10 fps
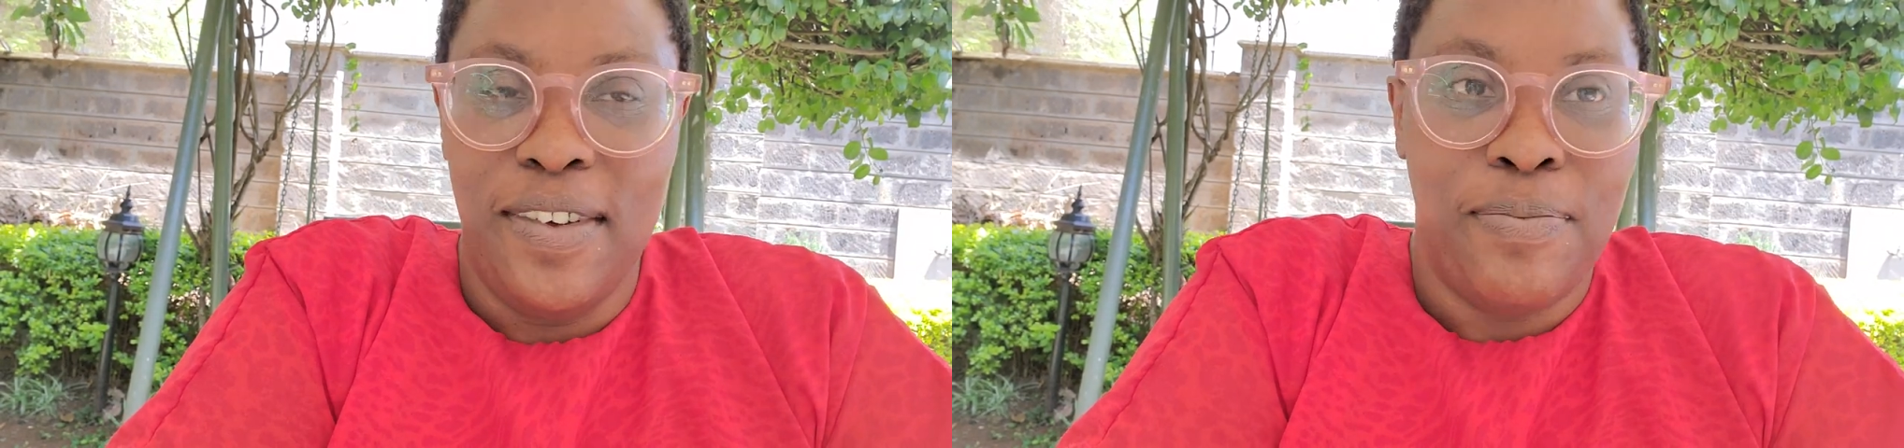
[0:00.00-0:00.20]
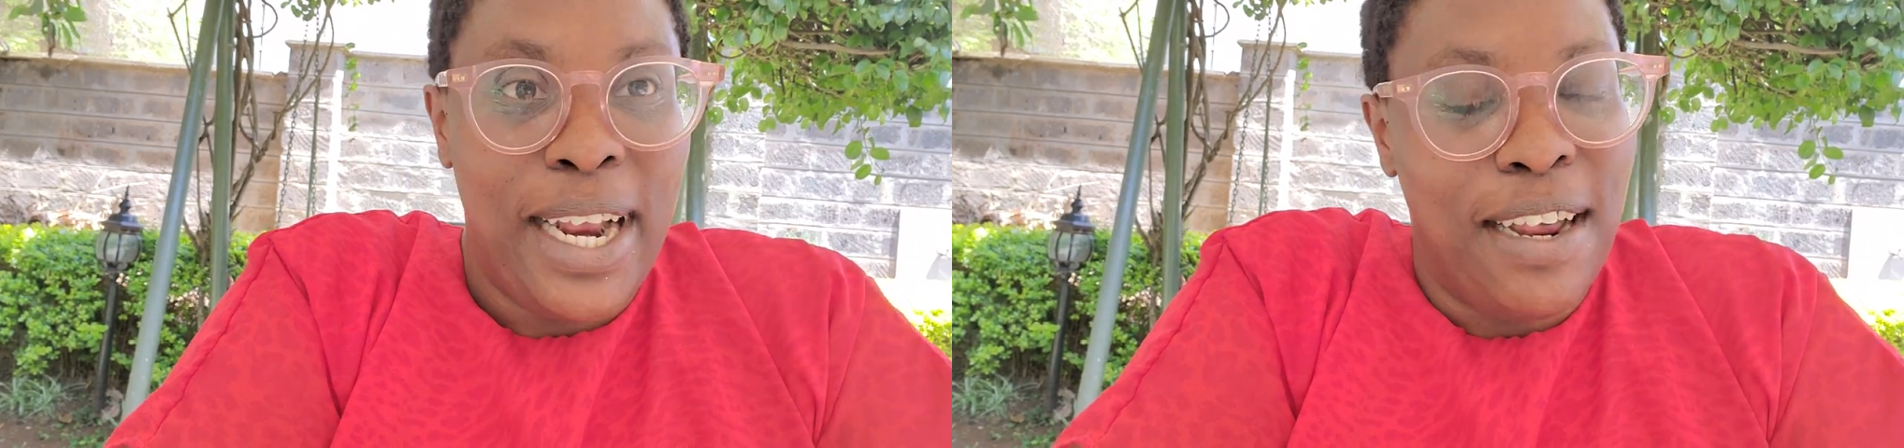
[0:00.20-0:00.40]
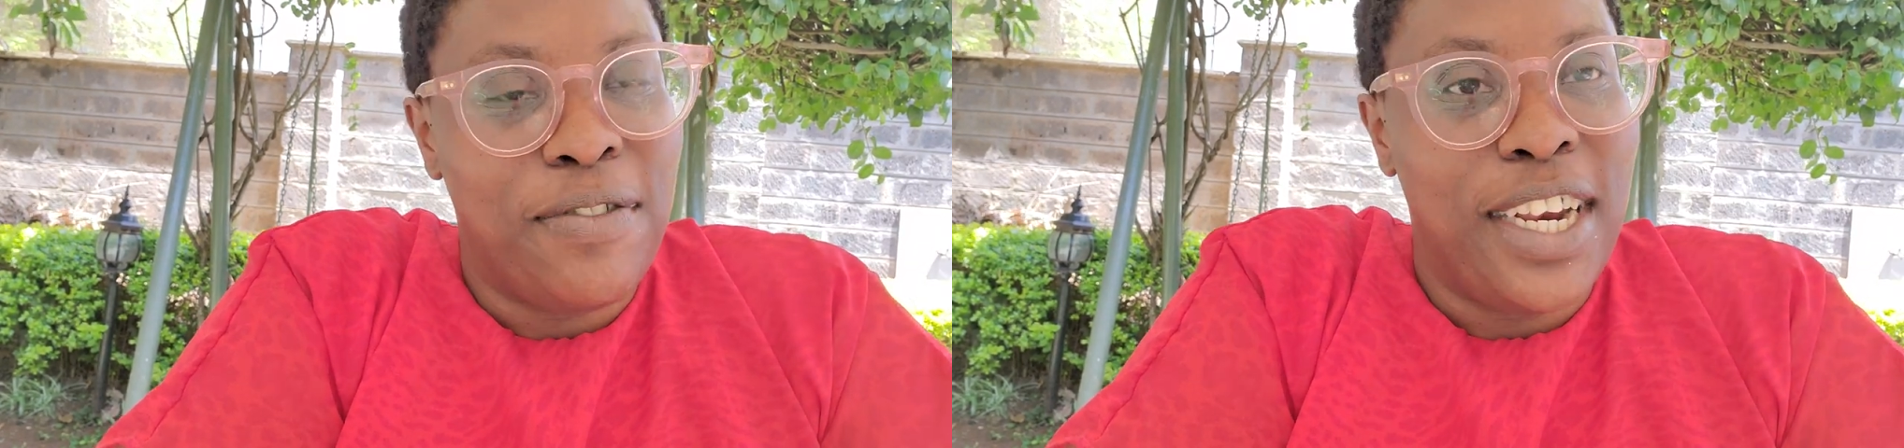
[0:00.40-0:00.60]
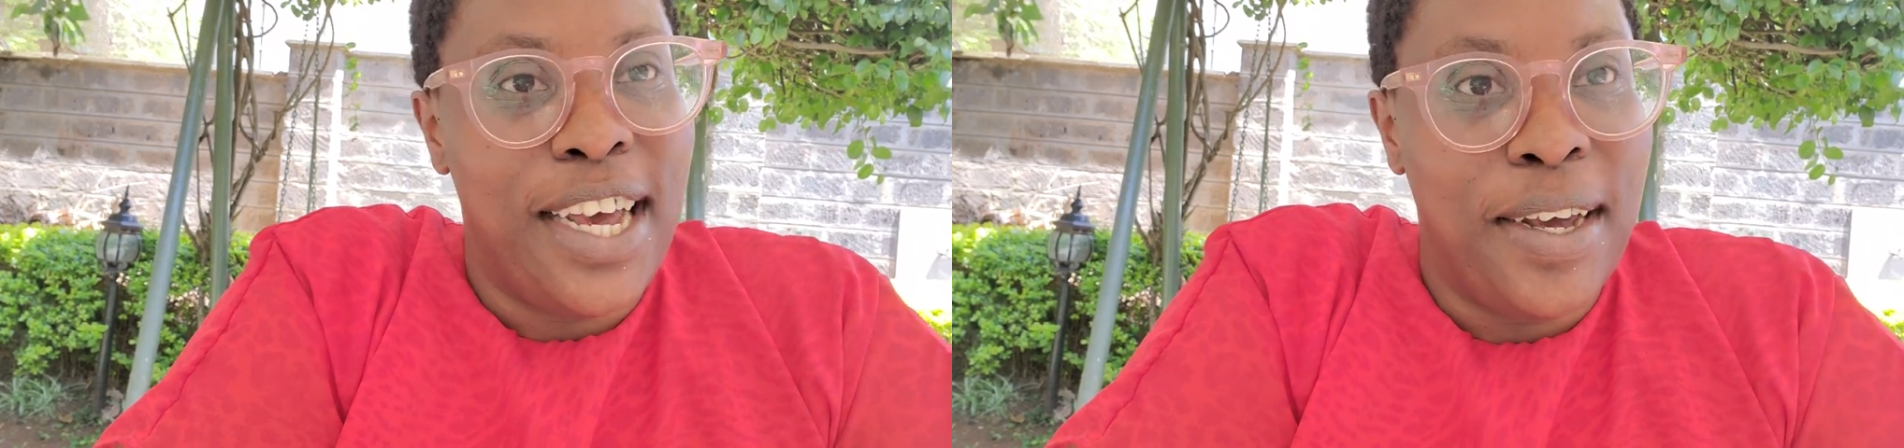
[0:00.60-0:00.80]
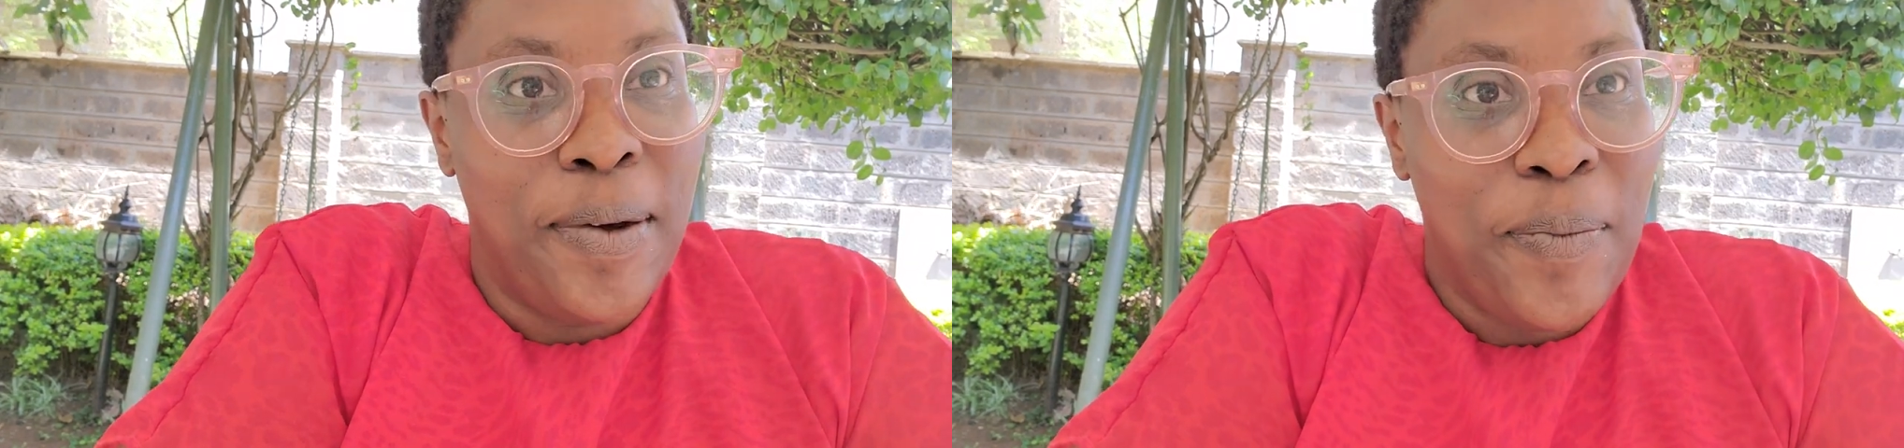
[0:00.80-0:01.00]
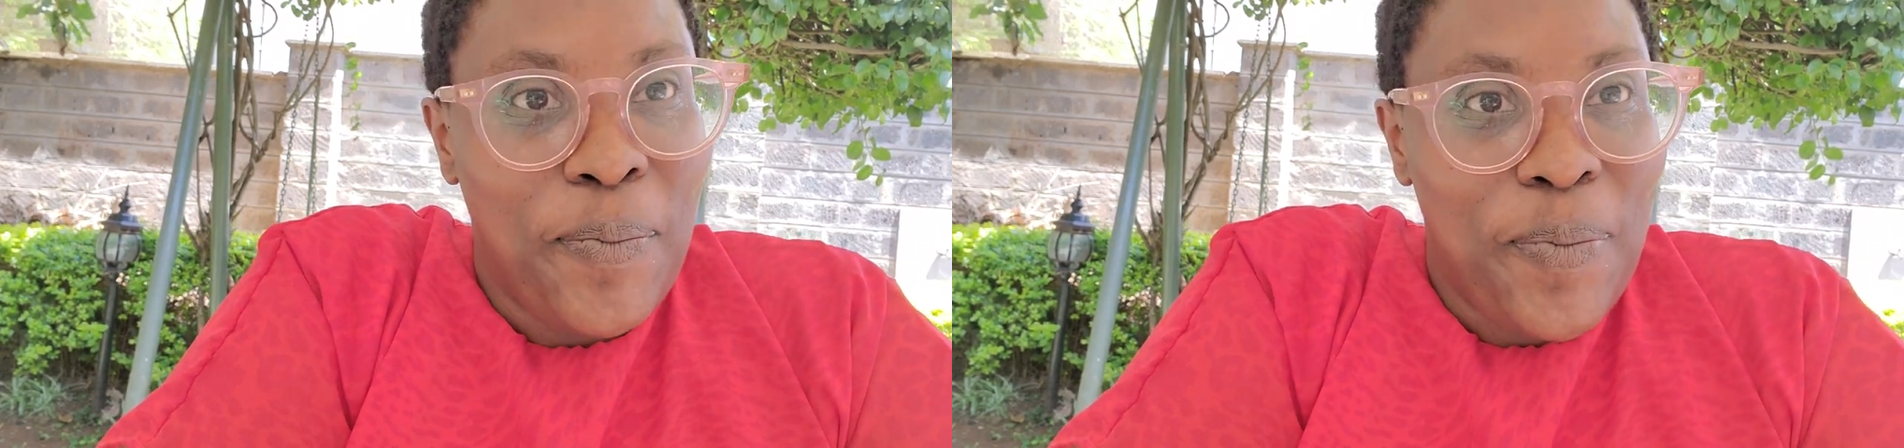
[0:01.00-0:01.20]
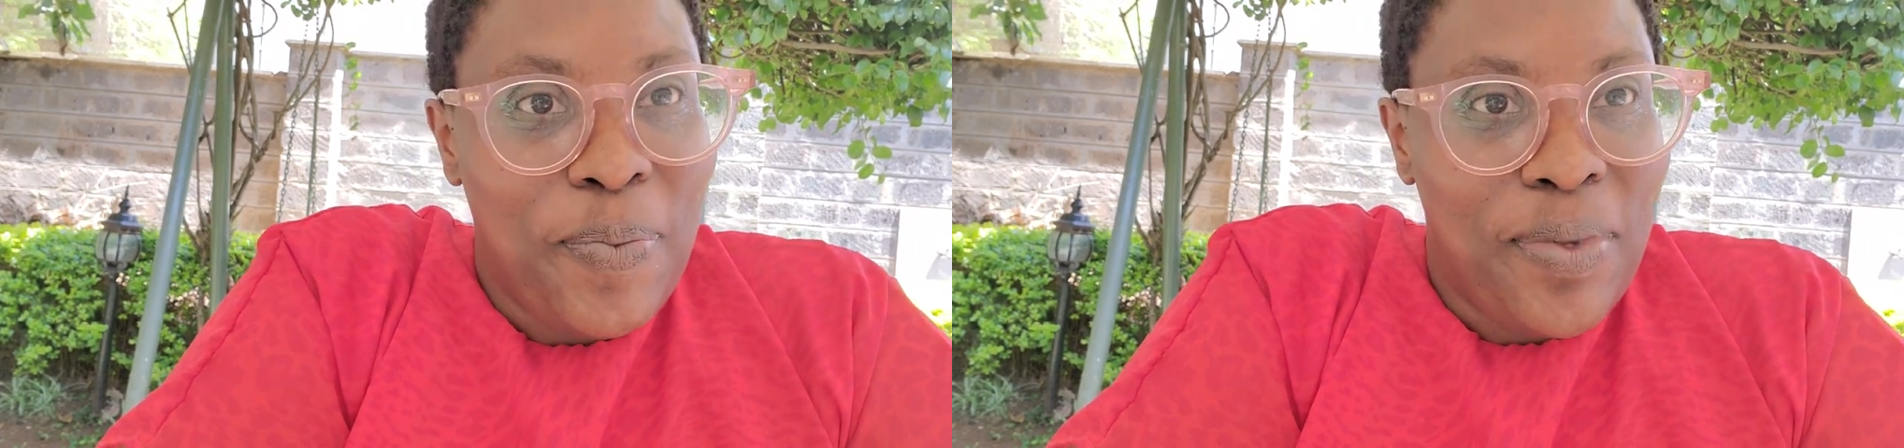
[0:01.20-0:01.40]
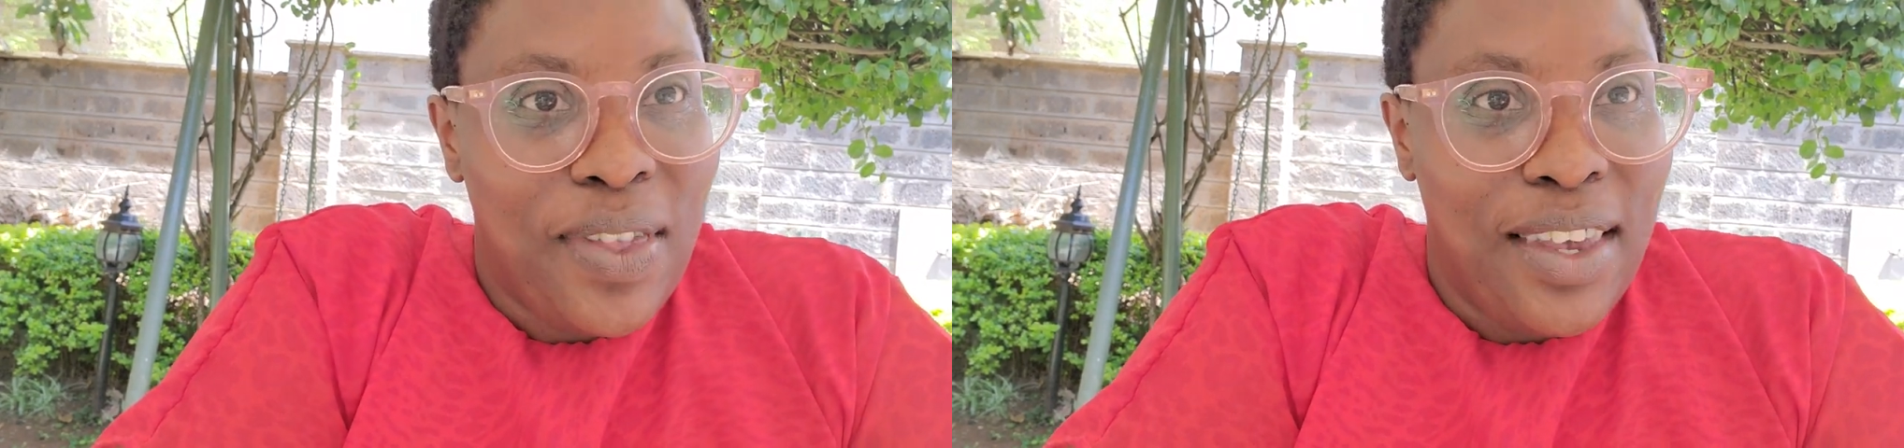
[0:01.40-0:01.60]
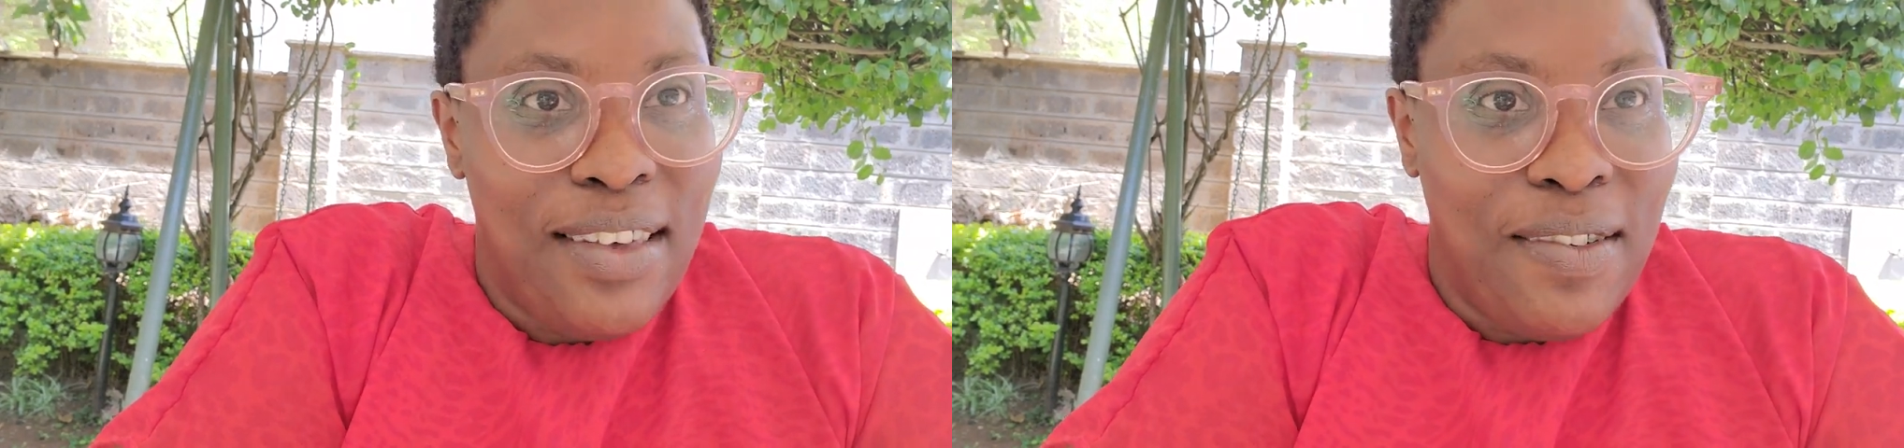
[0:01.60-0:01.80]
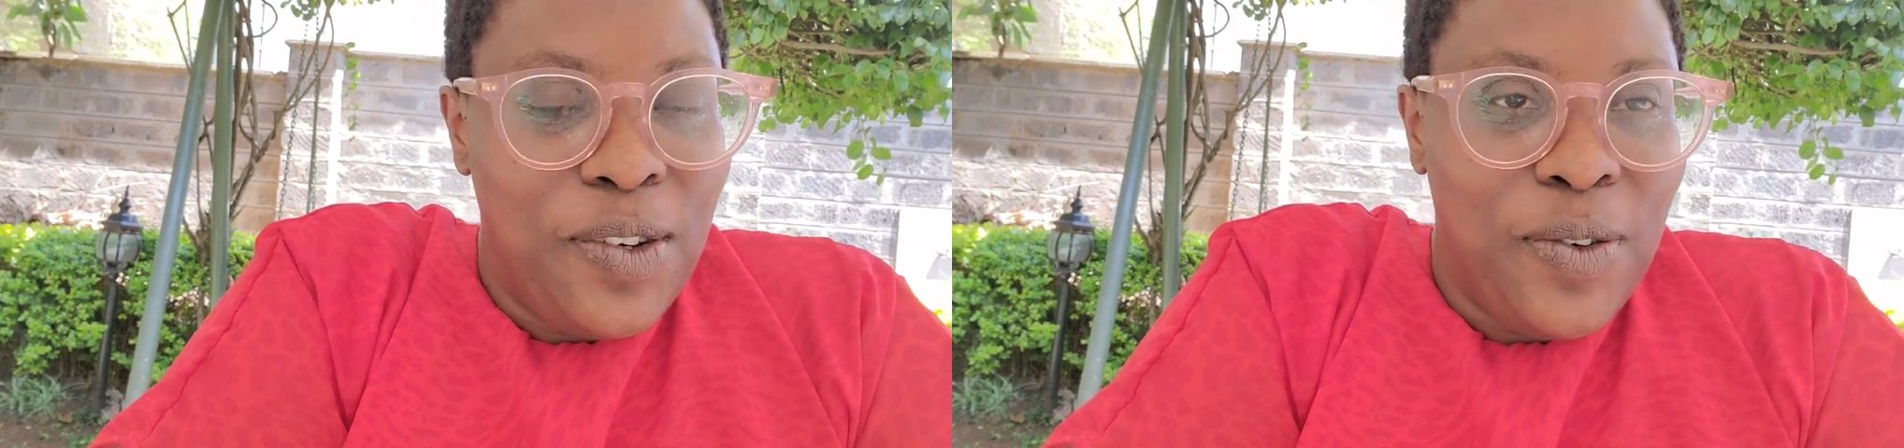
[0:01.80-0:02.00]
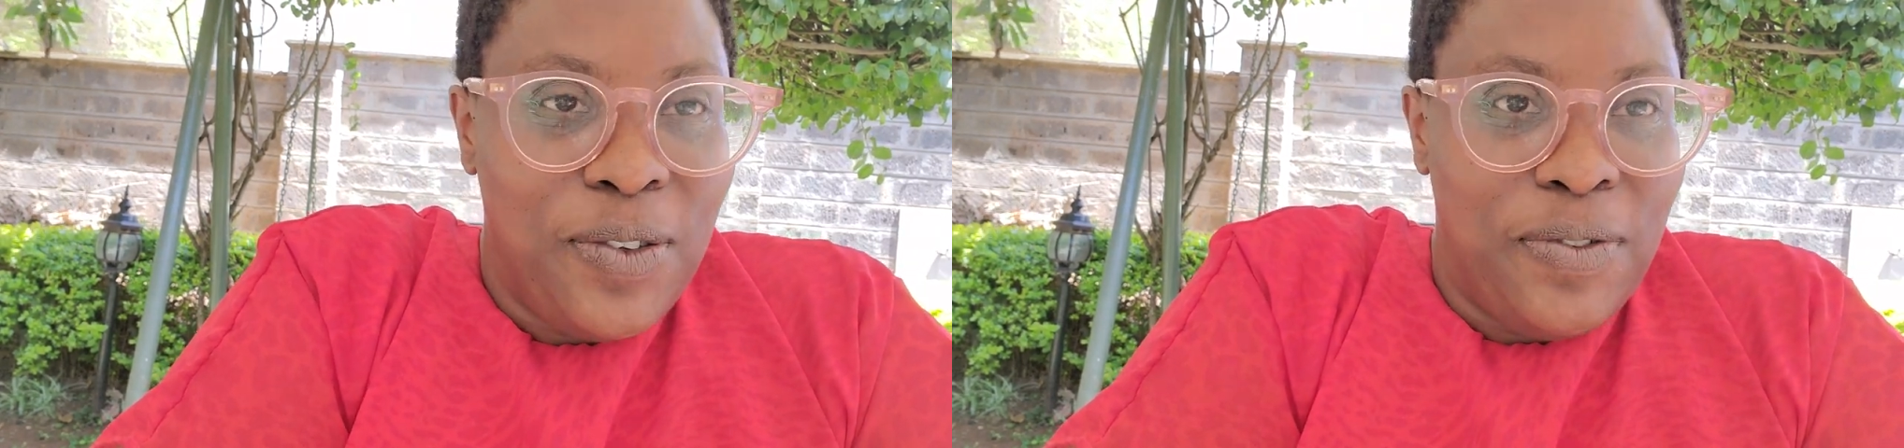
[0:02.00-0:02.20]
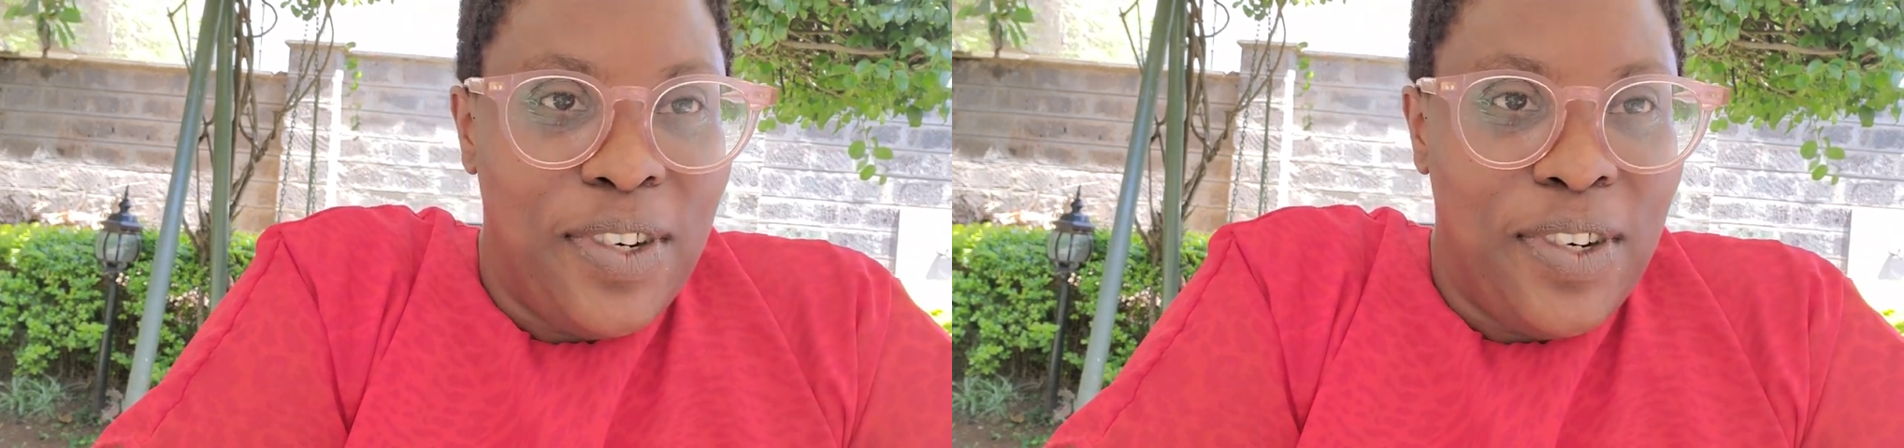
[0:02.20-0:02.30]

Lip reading: left leg, which was